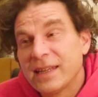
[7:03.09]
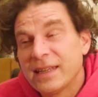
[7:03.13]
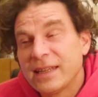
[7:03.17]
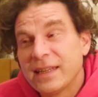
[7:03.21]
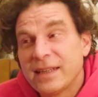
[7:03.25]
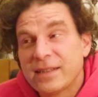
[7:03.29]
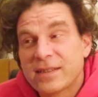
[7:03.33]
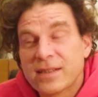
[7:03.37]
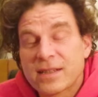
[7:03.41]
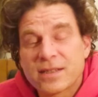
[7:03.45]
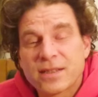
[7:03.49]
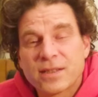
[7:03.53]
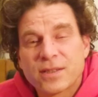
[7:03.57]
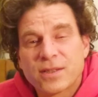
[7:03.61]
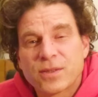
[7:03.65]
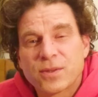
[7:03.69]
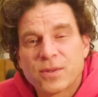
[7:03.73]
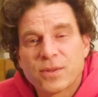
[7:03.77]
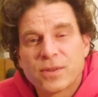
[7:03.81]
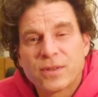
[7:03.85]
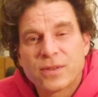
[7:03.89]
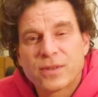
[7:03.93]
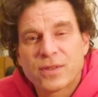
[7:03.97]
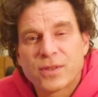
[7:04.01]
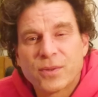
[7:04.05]
It
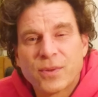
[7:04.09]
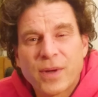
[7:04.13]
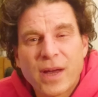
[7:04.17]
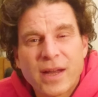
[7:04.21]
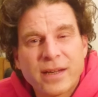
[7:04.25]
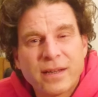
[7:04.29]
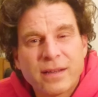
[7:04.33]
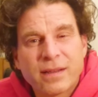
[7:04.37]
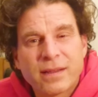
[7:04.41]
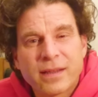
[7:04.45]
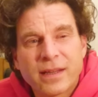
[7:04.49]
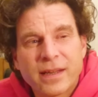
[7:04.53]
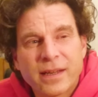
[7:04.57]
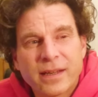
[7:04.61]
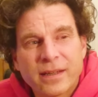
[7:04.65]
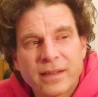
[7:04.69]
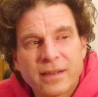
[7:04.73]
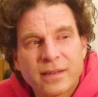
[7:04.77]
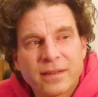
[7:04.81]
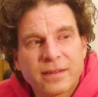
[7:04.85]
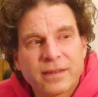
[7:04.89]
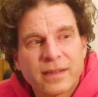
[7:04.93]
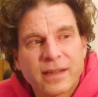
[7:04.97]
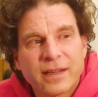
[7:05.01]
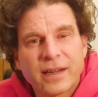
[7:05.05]
doesn't do
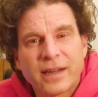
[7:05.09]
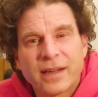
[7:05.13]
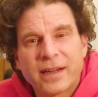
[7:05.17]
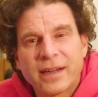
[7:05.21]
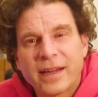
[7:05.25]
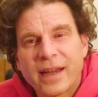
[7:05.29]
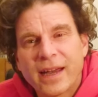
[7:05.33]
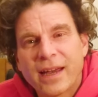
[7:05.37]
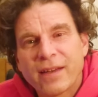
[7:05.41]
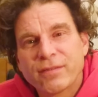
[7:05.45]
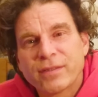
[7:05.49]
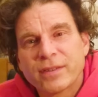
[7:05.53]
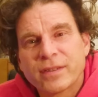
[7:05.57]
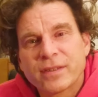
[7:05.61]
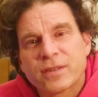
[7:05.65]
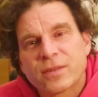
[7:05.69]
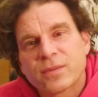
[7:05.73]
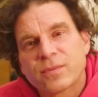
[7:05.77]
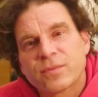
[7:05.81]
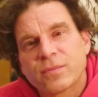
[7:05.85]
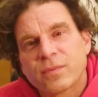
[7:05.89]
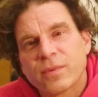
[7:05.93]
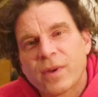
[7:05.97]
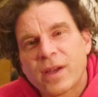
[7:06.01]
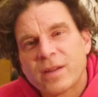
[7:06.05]
anything that I haven't
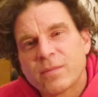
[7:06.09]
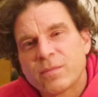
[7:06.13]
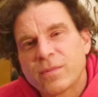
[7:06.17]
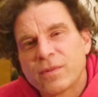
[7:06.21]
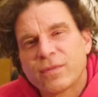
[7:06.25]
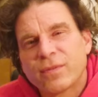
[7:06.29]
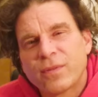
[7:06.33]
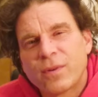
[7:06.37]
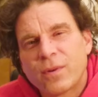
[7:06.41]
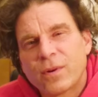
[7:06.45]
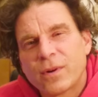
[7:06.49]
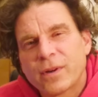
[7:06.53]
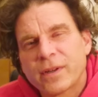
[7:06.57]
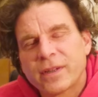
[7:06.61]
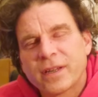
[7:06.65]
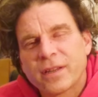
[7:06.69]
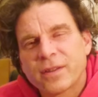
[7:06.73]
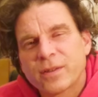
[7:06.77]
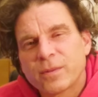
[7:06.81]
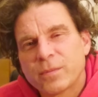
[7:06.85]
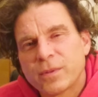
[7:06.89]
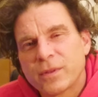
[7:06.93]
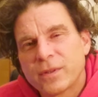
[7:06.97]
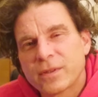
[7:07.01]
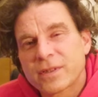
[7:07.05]
read before in
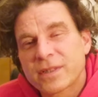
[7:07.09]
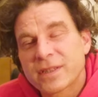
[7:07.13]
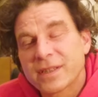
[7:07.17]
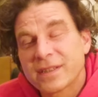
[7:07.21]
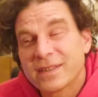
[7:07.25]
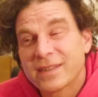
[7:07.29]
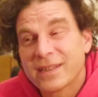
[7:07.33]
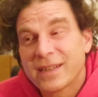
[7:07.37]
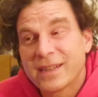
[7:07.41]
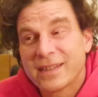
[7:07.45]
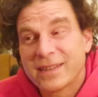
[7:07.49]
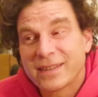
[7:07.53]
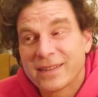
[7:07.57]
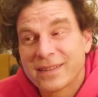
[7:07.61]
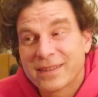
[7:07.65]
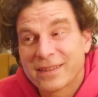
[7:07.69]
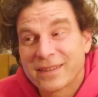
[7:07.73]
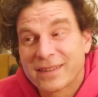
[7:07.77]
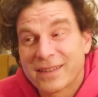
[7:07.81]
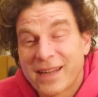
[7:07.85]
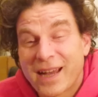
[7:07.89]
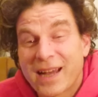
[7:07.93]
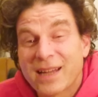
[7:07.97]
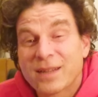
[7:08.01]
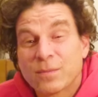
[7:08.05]
other books
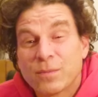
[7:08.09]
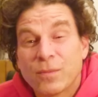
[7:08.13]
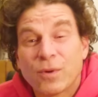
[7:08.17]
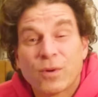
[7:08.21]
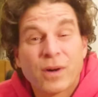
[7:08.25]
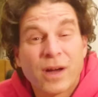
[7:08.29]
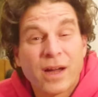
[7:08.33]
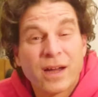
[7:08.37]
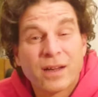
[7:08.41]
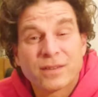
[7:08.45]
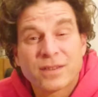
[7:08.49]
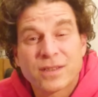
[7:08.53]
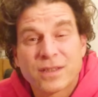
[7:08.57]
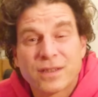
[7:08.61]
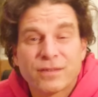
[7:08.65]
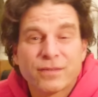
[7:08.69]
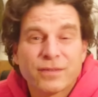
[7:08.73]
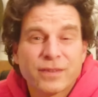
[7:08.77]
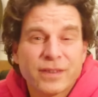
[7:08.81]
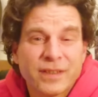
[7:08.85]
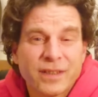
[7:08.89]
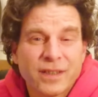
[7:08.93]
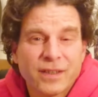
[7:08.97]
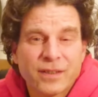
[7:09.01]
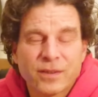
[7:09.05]
and gotten more out of
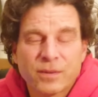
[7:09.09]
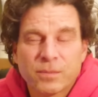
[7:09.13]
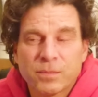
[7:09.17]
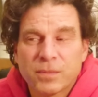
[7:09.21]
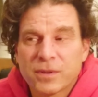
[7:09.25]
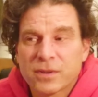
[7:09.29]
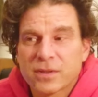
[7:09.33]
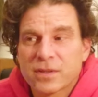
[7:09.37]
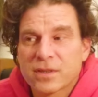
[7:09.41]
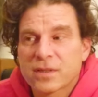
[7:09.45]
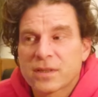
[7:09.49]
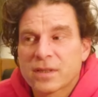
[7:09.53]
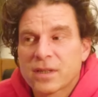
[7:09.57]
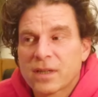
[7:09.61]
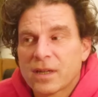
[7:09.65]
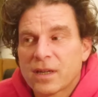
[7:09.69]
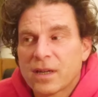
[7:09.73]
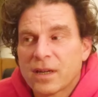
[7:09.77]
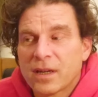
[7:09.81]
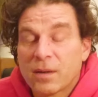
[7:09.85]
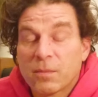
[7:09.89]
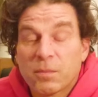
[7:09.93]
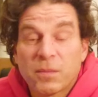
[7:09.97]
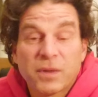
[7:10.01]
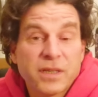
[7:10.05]
in other books,
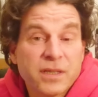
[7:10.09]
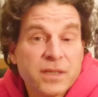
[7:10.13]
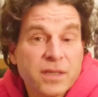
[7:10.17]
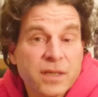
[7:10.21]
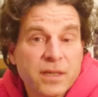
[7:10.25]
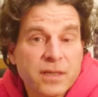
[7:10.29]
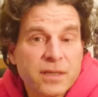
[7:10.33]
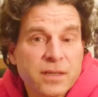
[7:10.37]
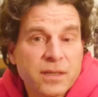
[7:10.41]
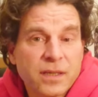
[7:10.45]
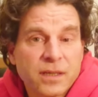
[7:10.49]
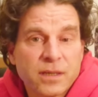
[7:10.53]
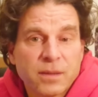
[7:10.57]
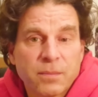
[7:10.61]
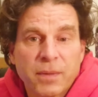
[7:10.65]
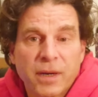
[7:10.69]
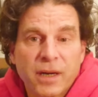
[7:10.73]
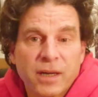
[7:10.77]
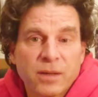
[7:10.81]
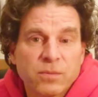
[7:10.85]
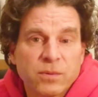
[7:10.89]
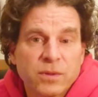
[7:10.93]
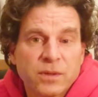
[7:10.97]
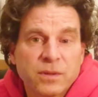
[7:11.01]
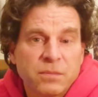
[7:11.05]
but it's not a
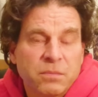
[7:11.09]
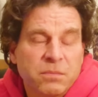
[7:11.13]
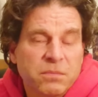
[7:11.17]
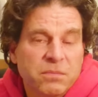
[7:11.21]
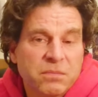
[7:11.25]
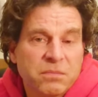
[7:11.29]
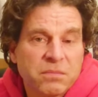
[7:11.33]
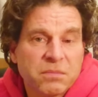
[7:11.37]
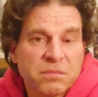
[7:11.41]
bad one.